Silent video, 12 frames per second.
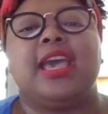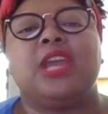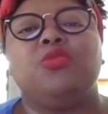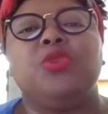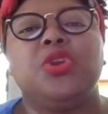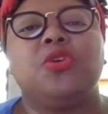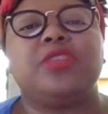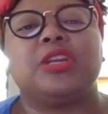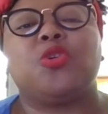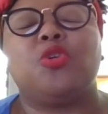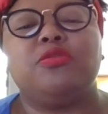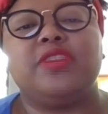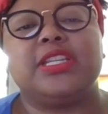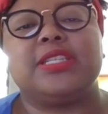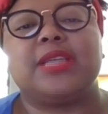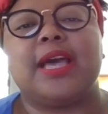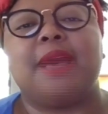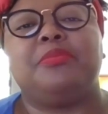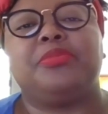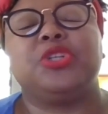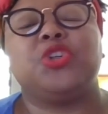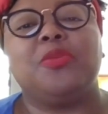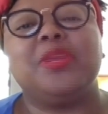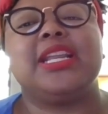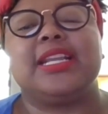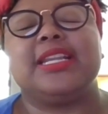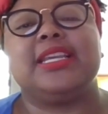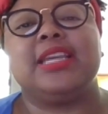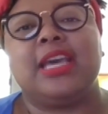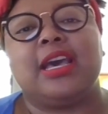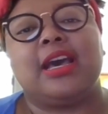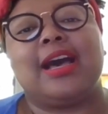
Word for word: And we know that COVID um, predominantly,